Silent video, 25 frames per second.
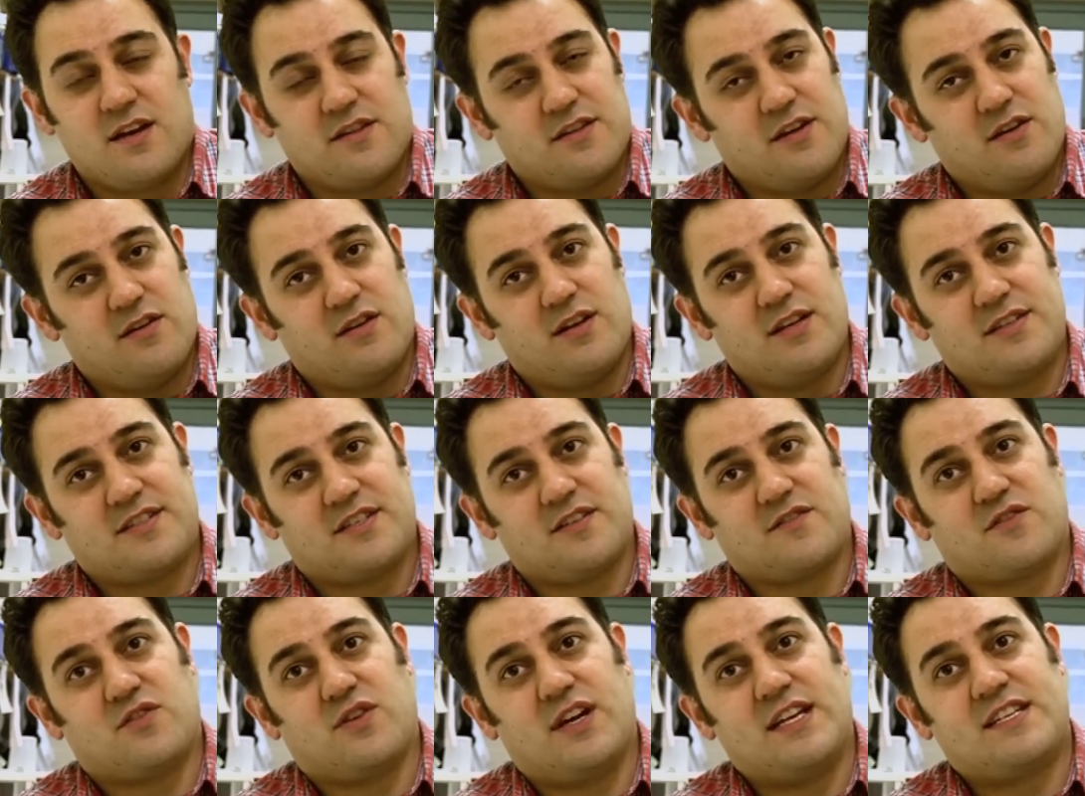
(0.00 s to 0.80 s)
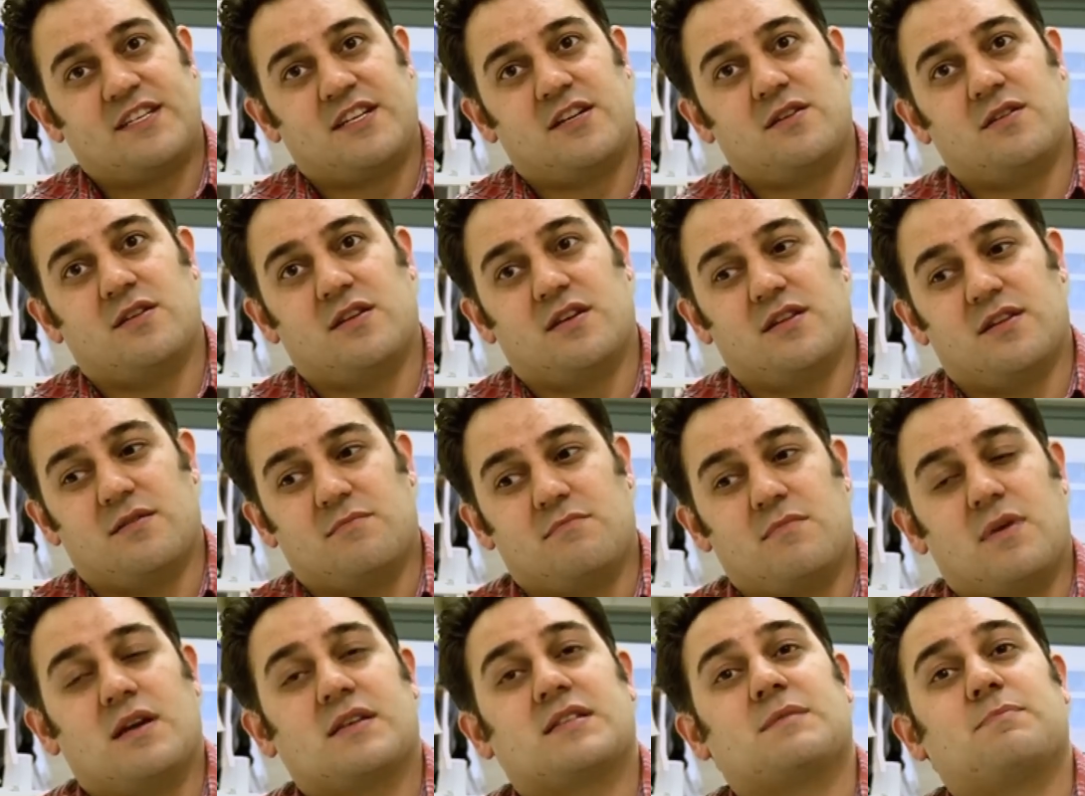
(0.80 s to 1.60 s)
There are a list of criteria
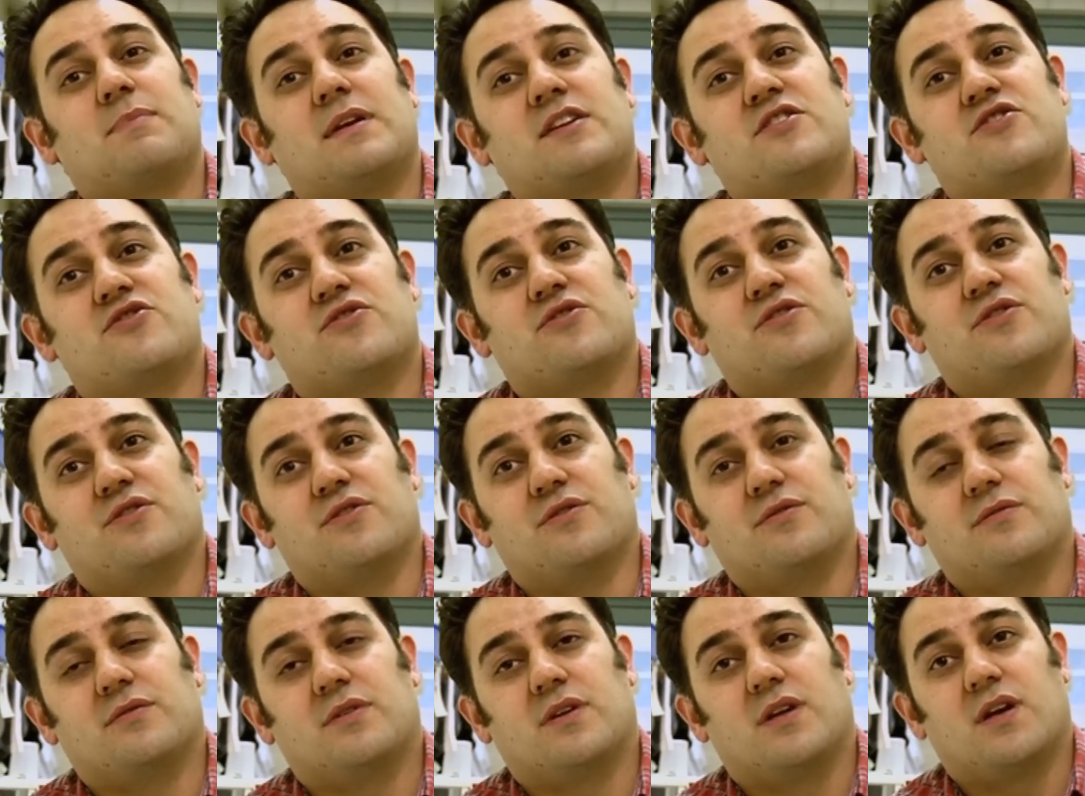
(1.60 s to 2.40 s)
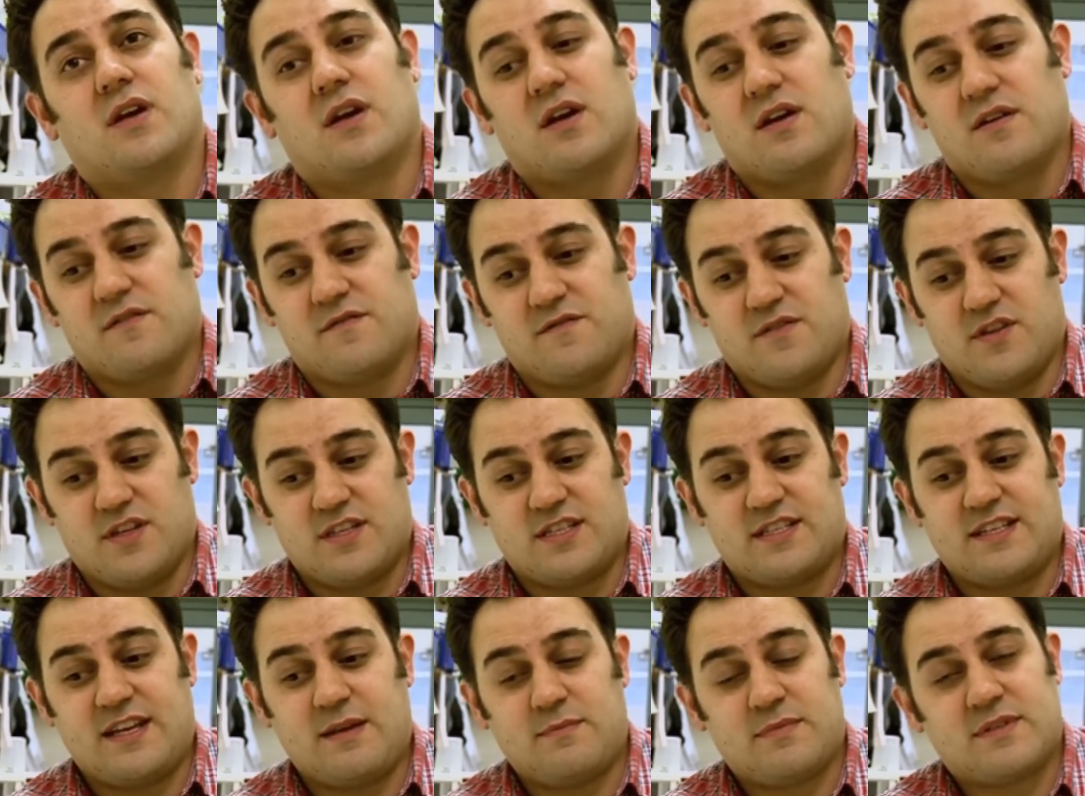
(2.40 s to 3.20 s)
that must be true for the
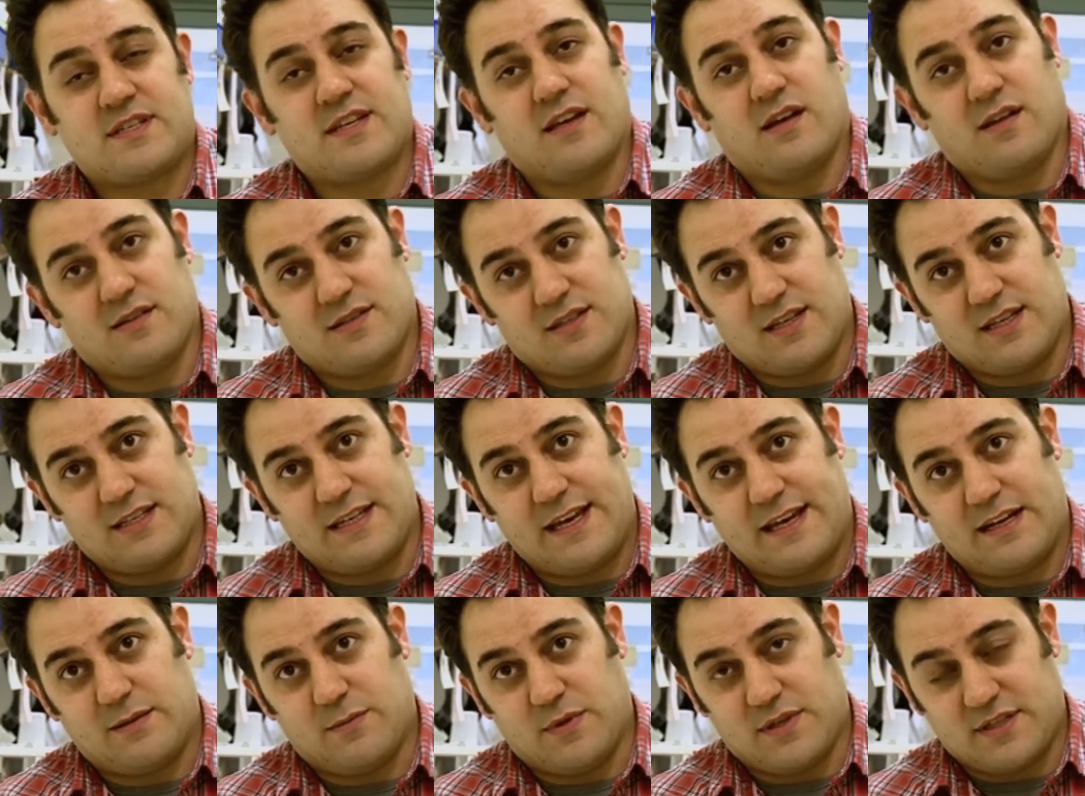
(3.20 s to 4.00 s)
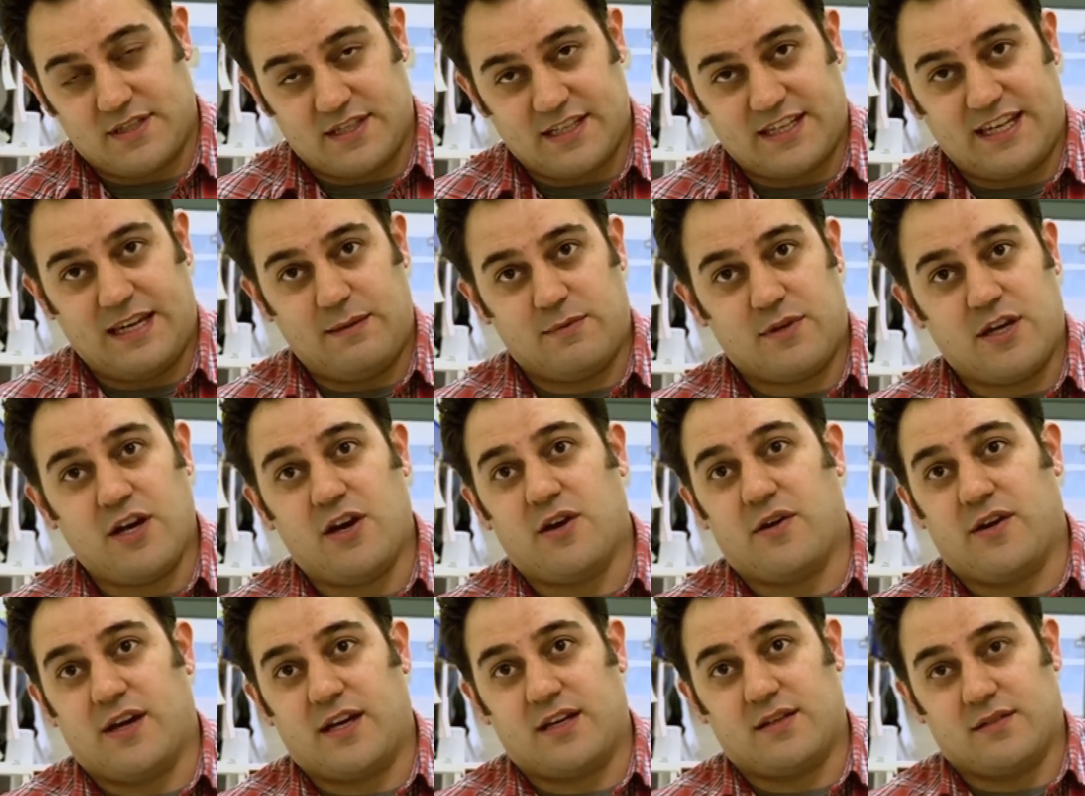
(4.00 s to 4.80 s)
stem cells in these animals to keep
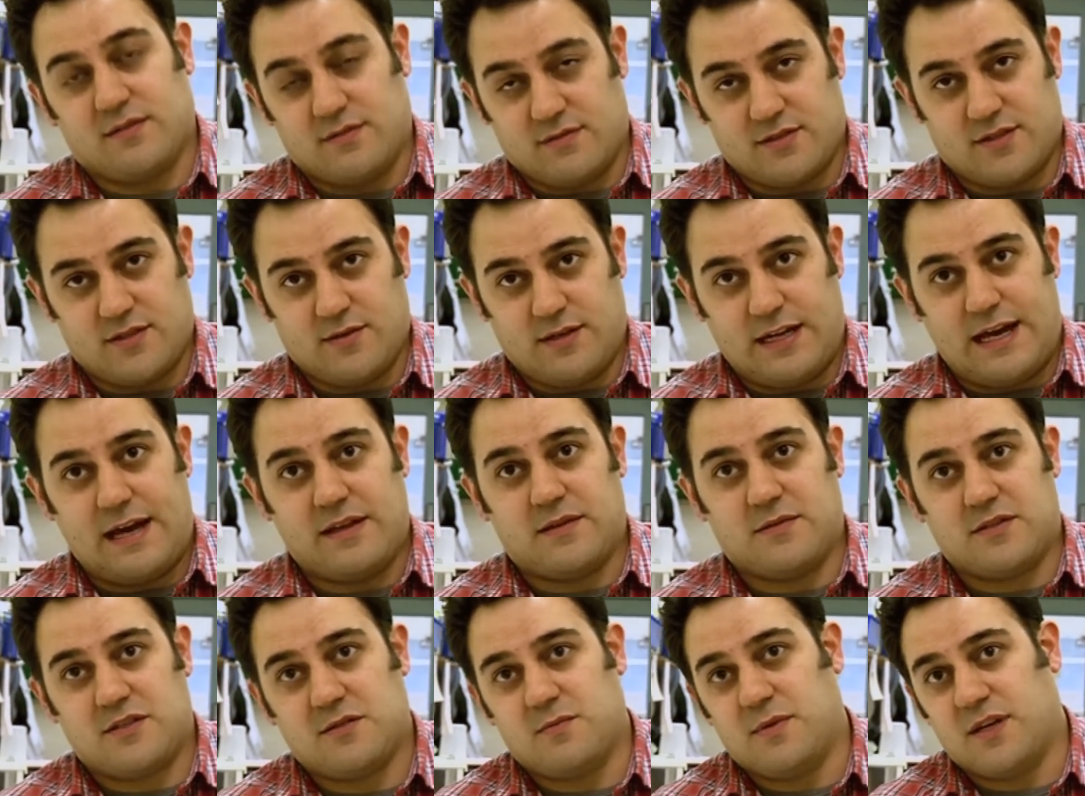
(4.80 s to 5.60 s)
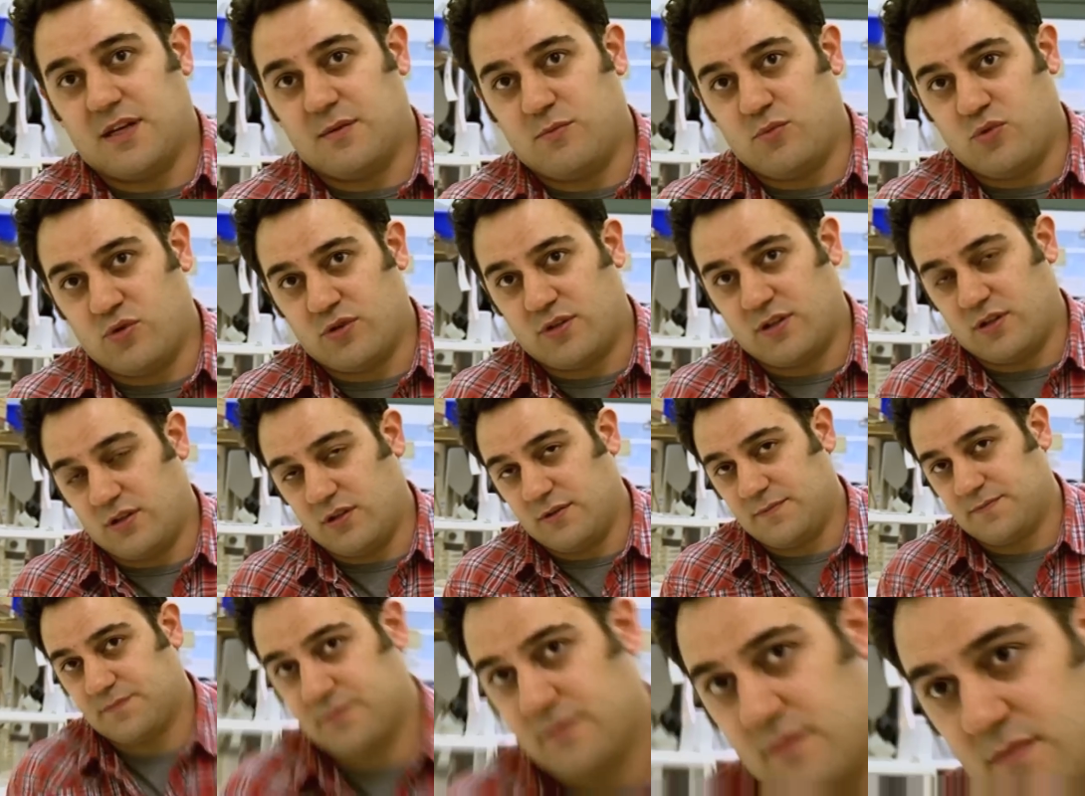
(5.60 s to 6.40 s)
going, to allow them to be immortal.